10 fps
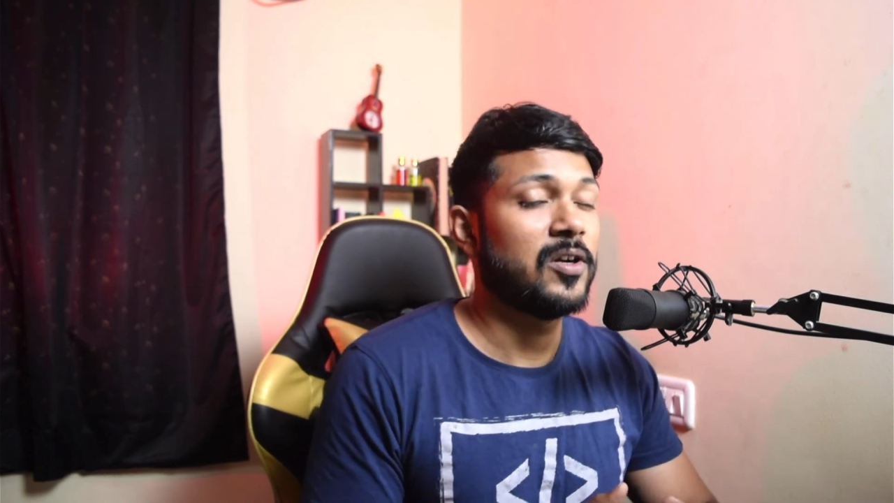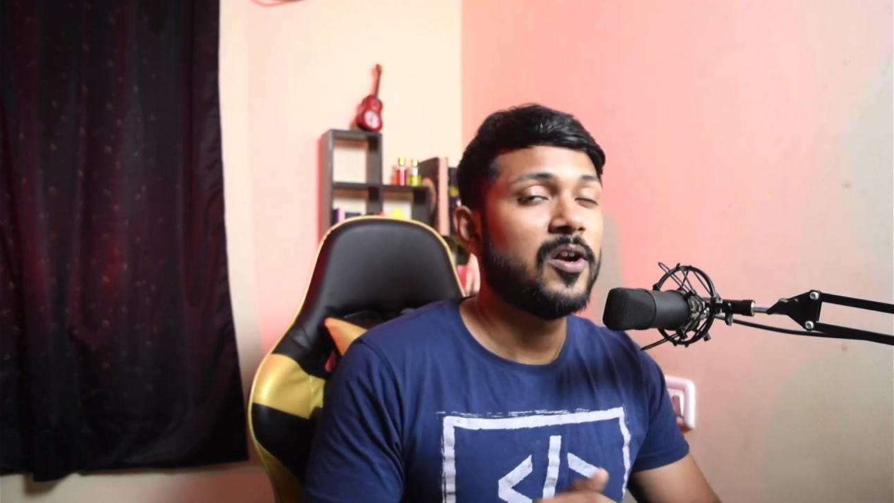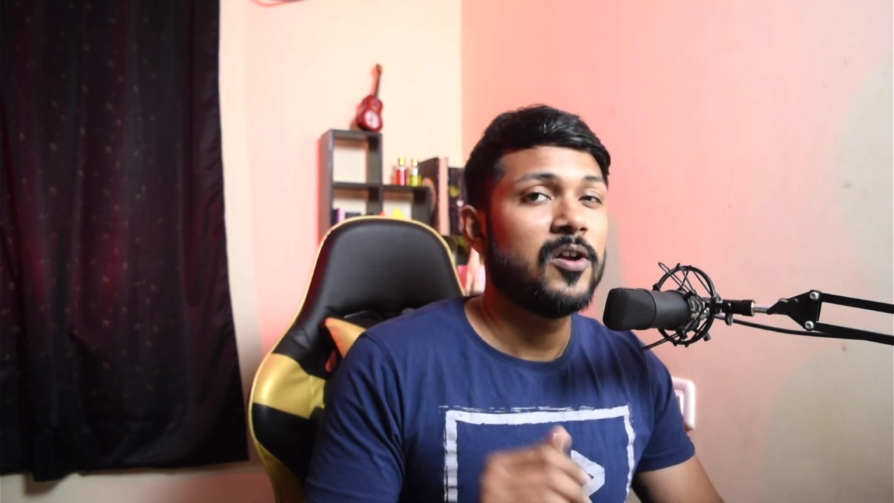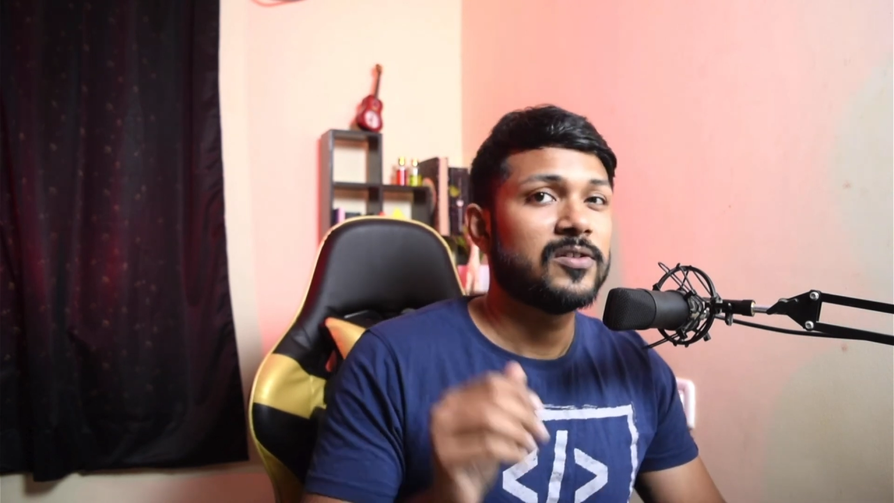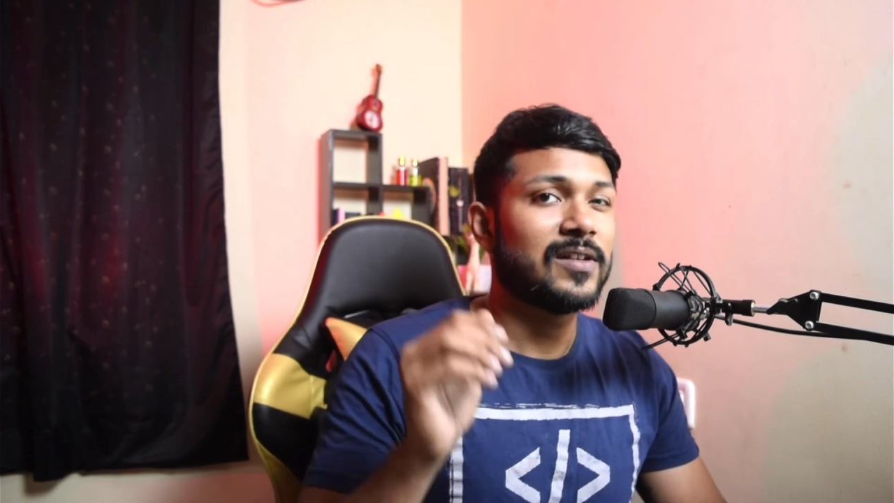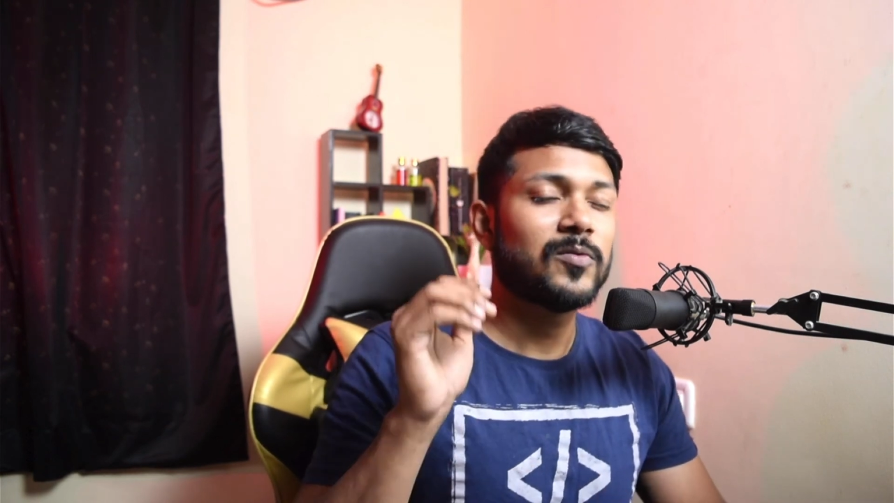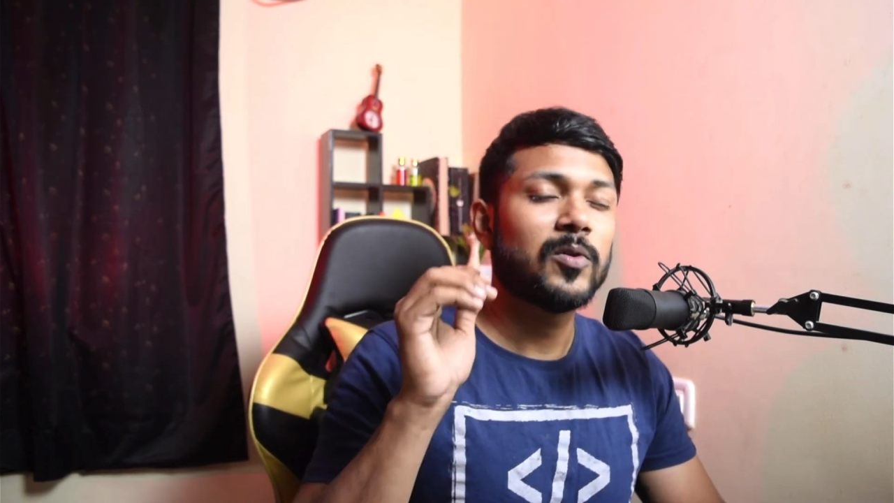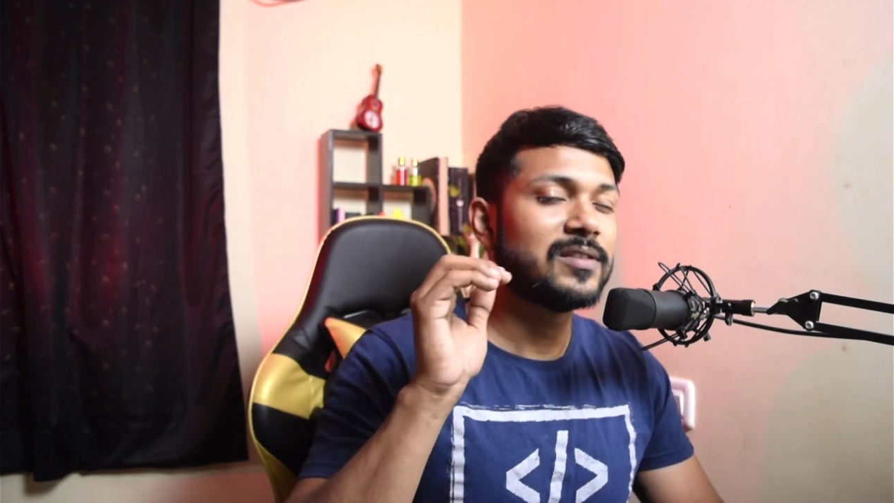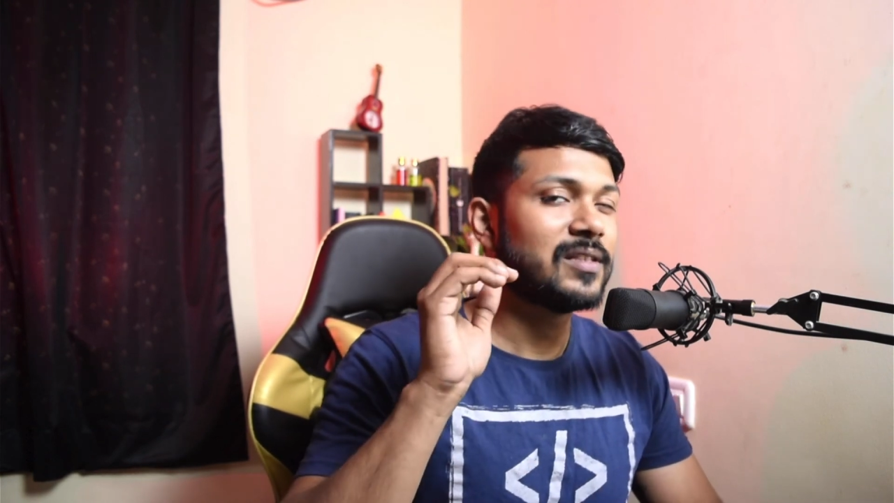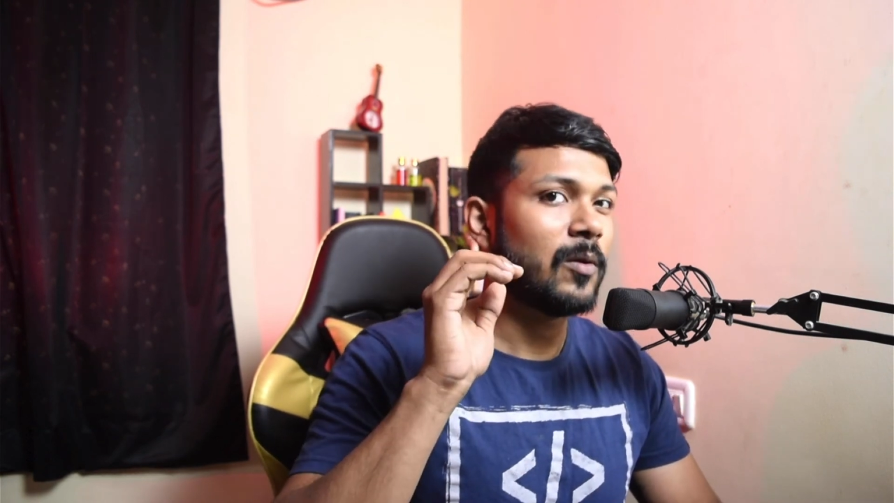So that's
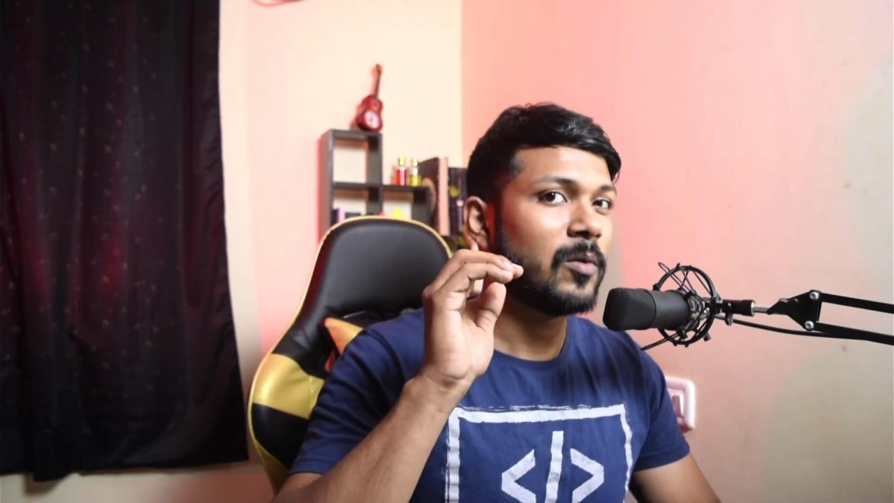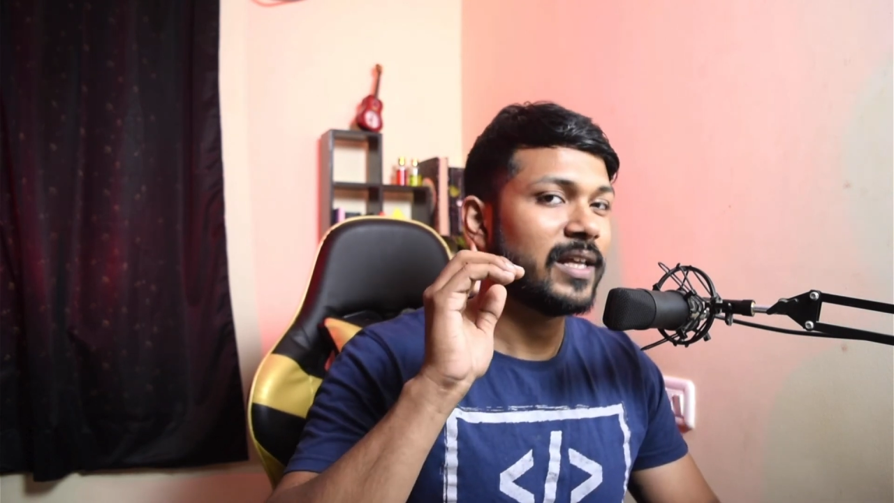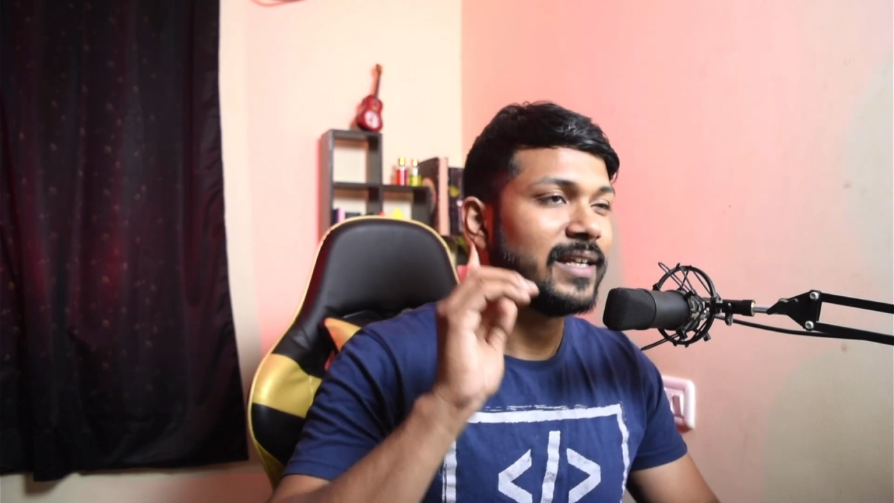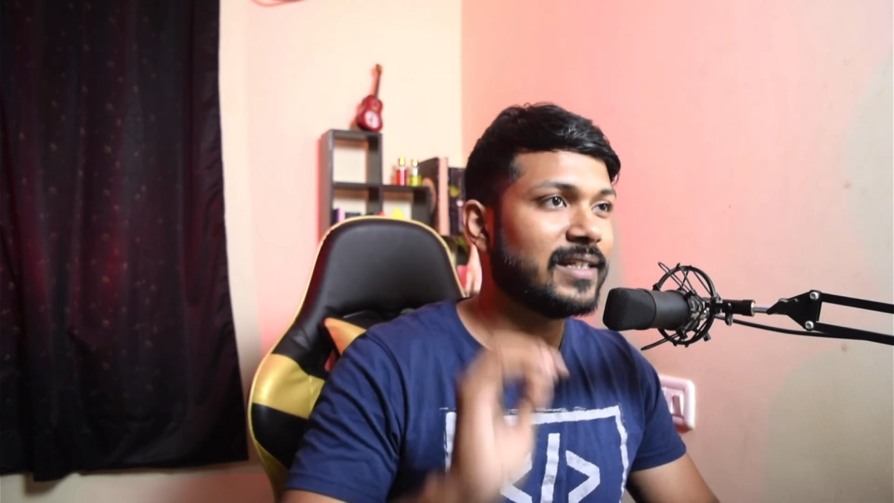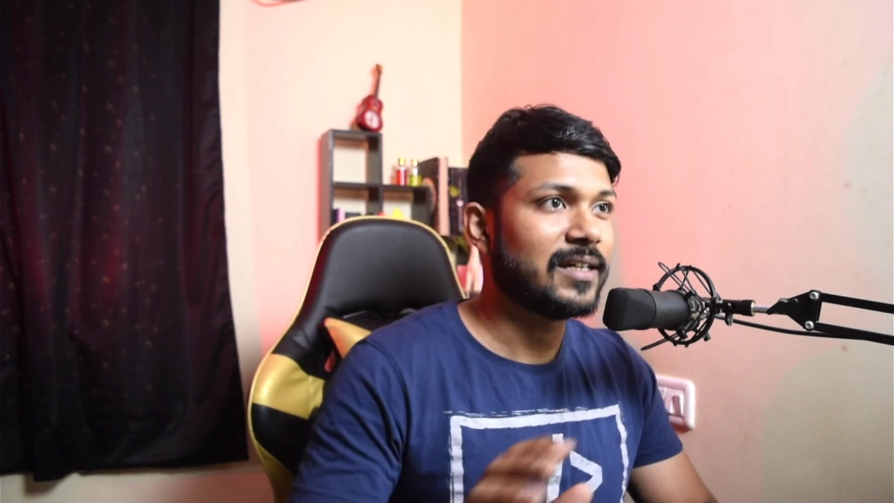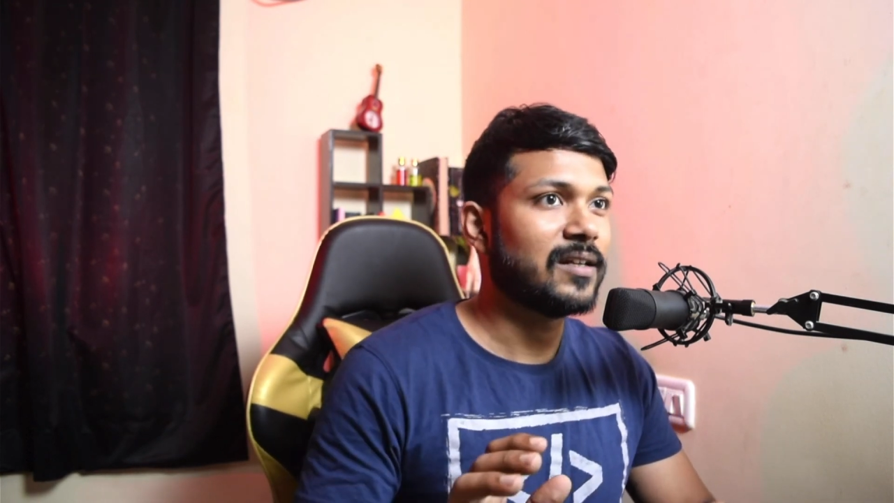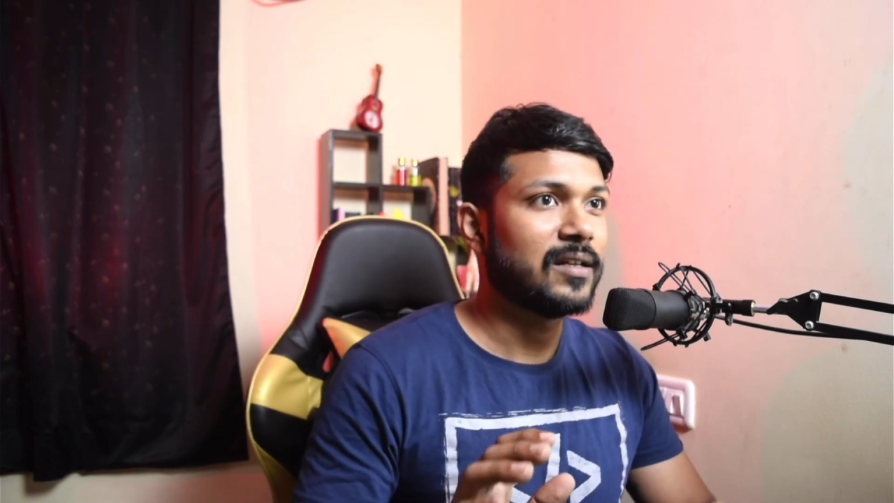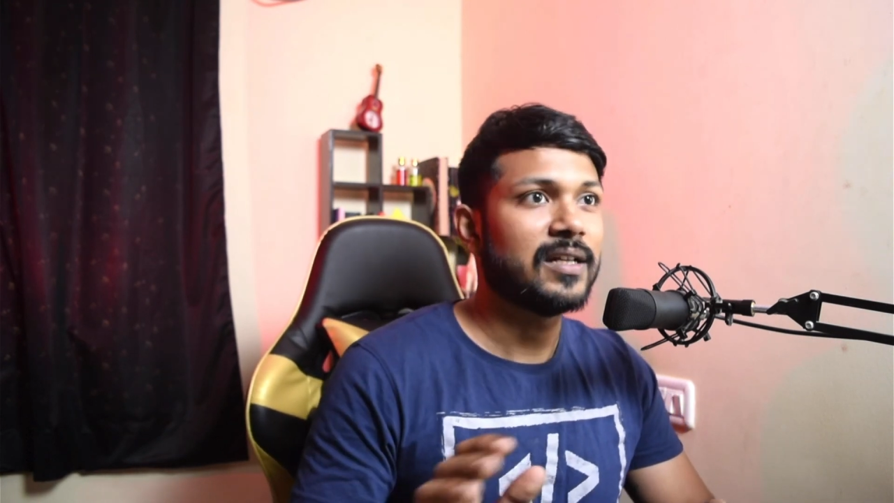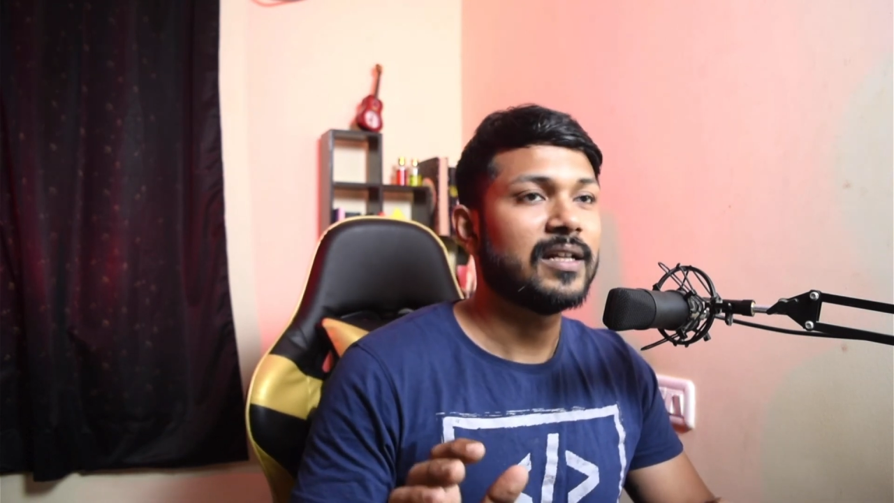what that was the entire mm,